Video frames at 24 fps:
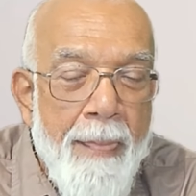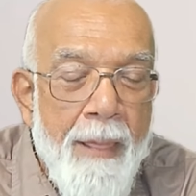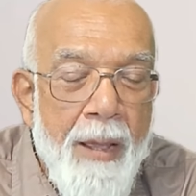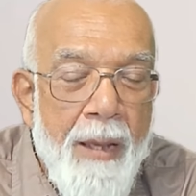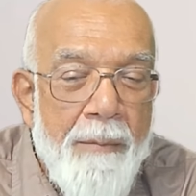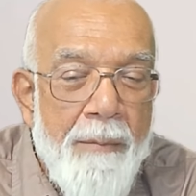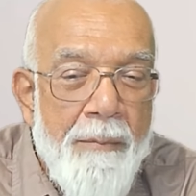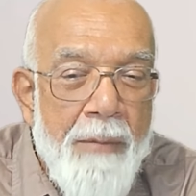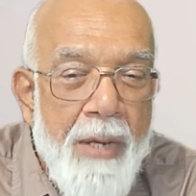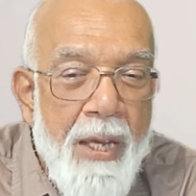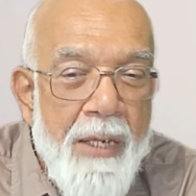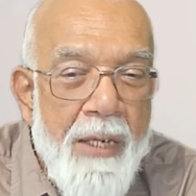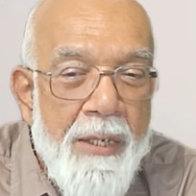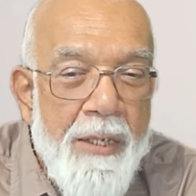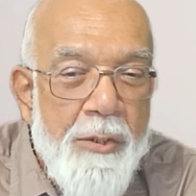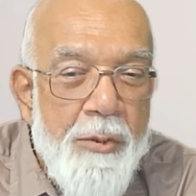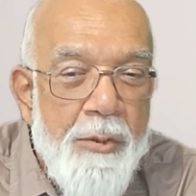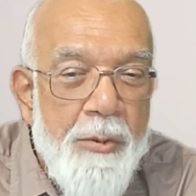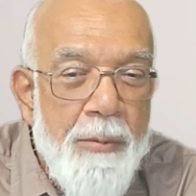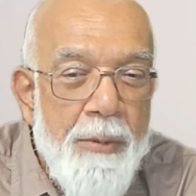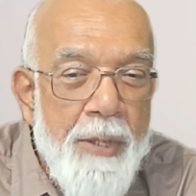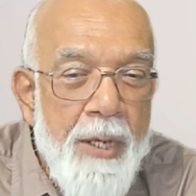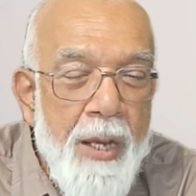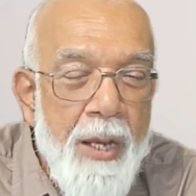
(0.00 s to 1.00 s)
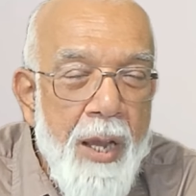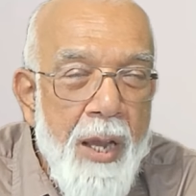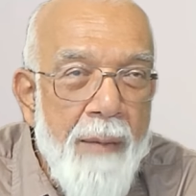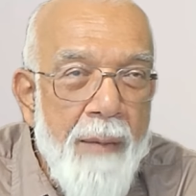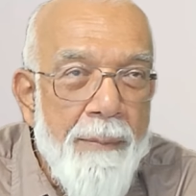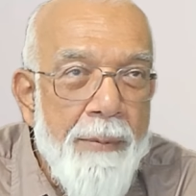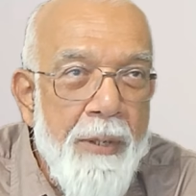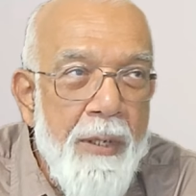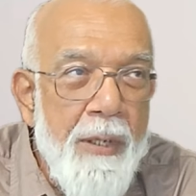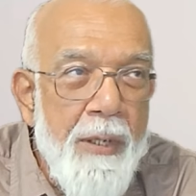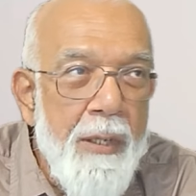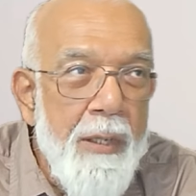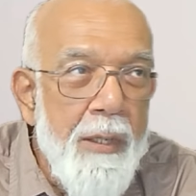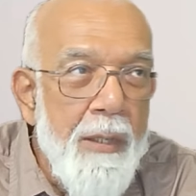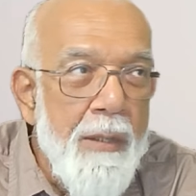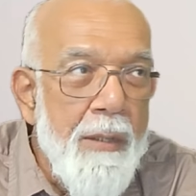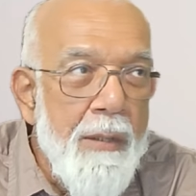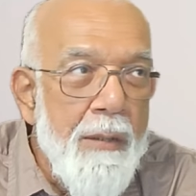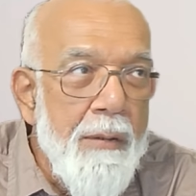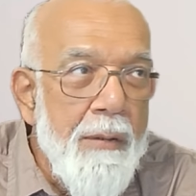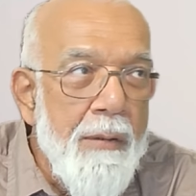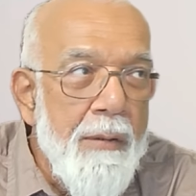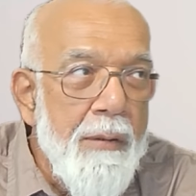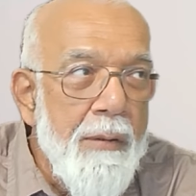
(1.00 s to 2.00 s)
i marry to be happy,
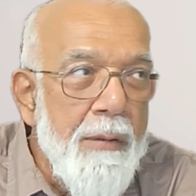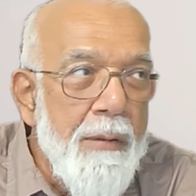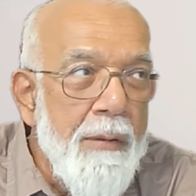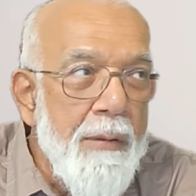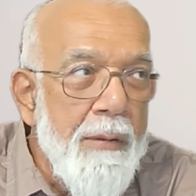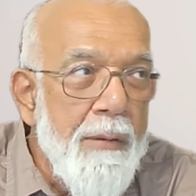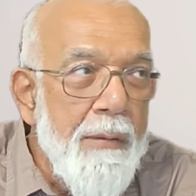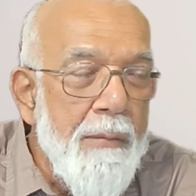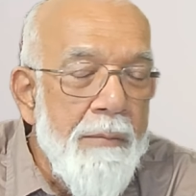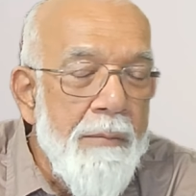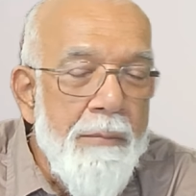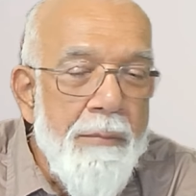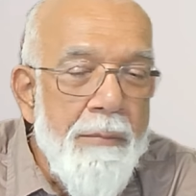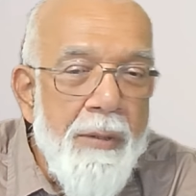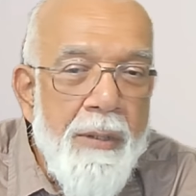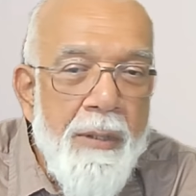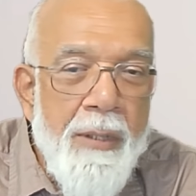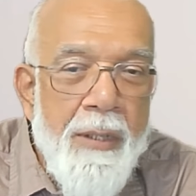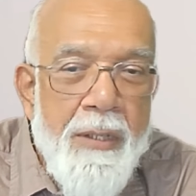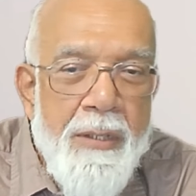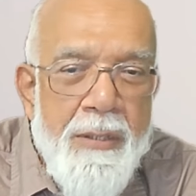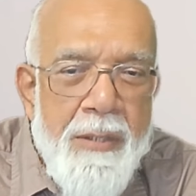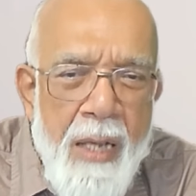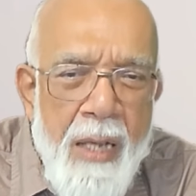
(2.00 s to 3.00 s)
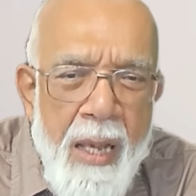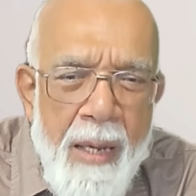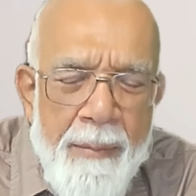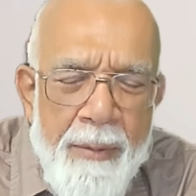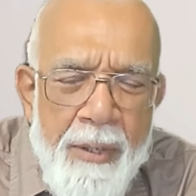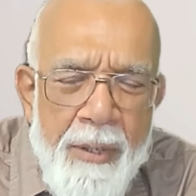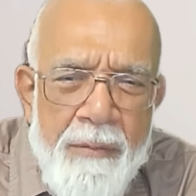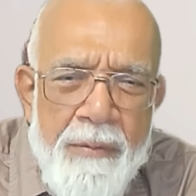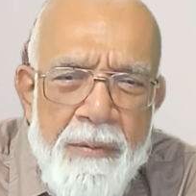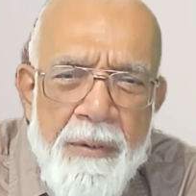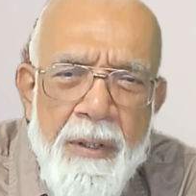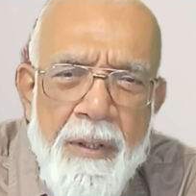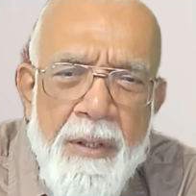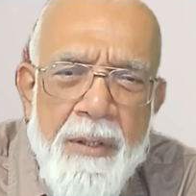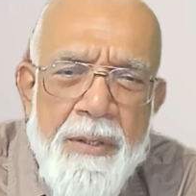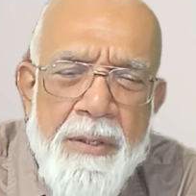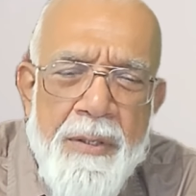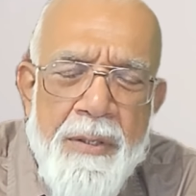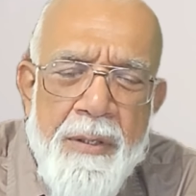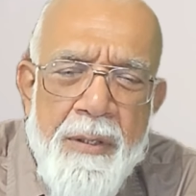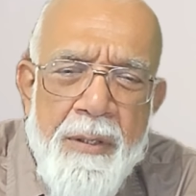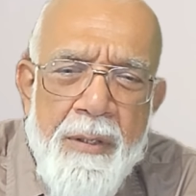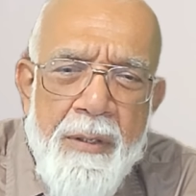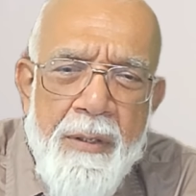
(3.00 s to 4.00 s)
but examine
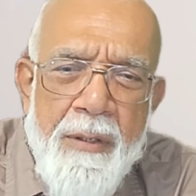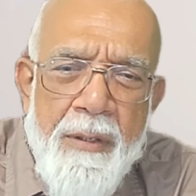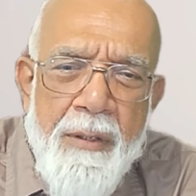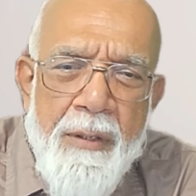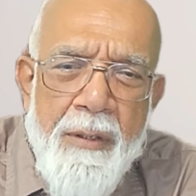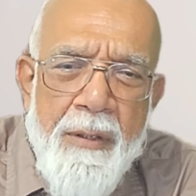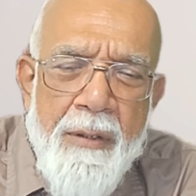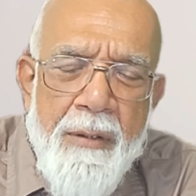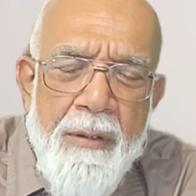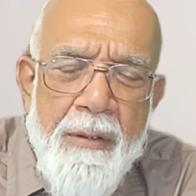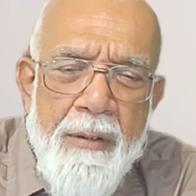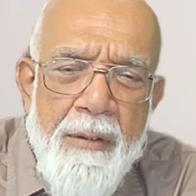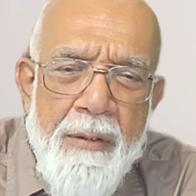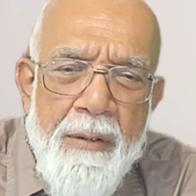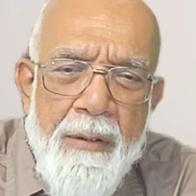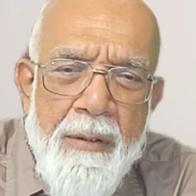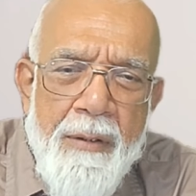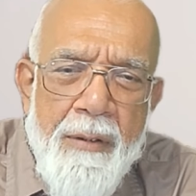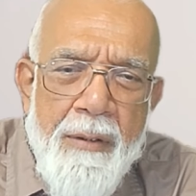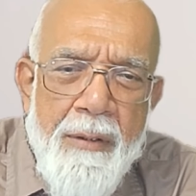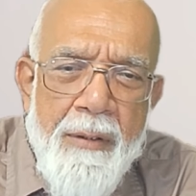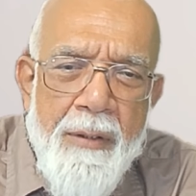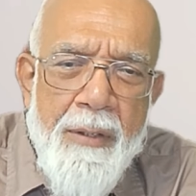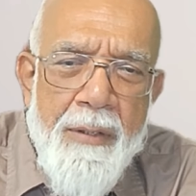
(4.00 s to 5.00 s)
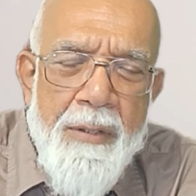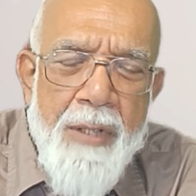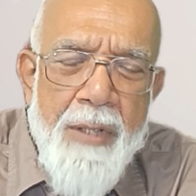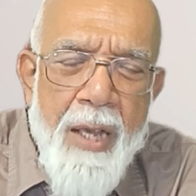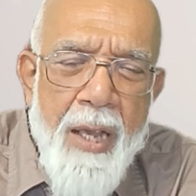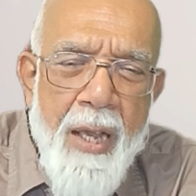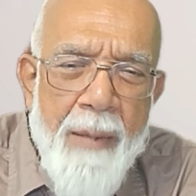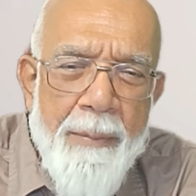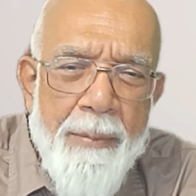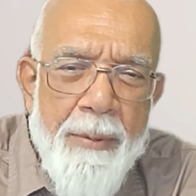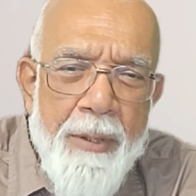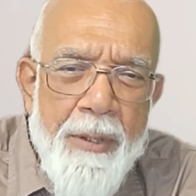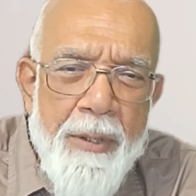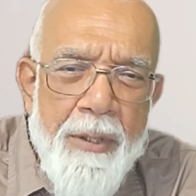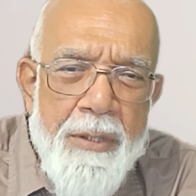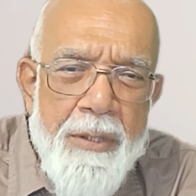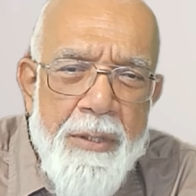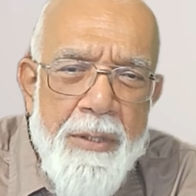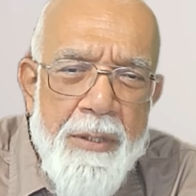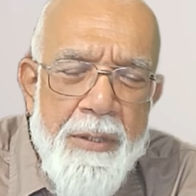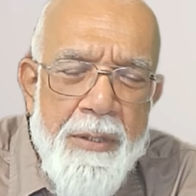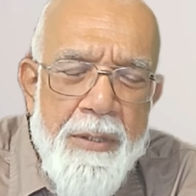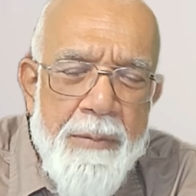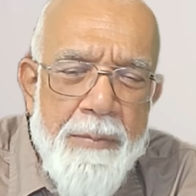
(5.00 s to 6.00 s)
first that the
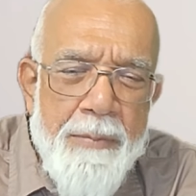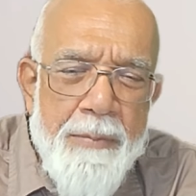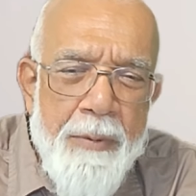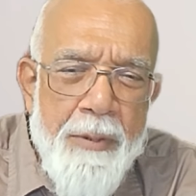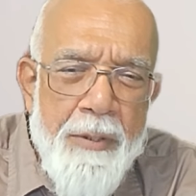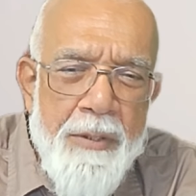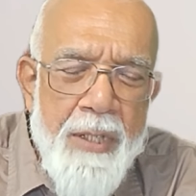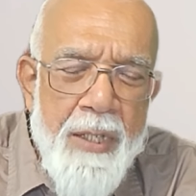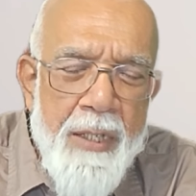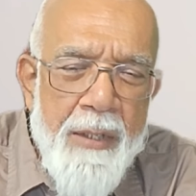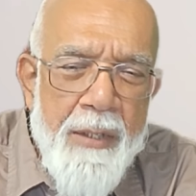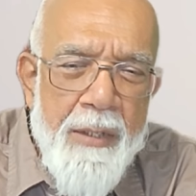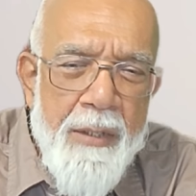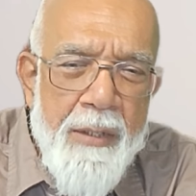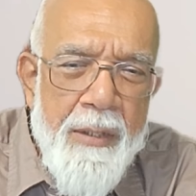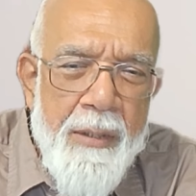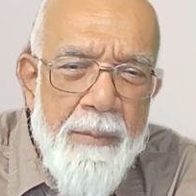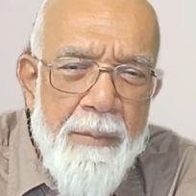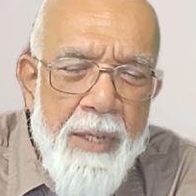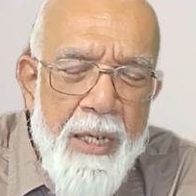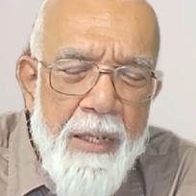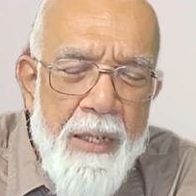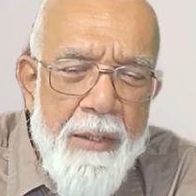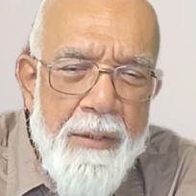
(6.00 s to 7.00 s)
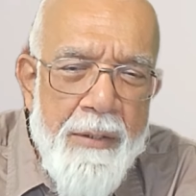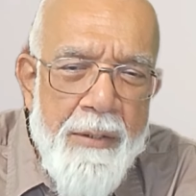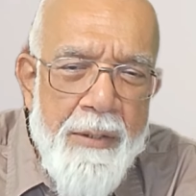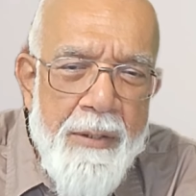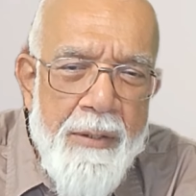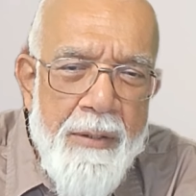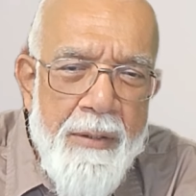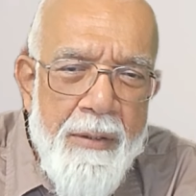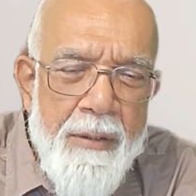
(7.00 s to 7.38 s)
happiness is present in the marriage.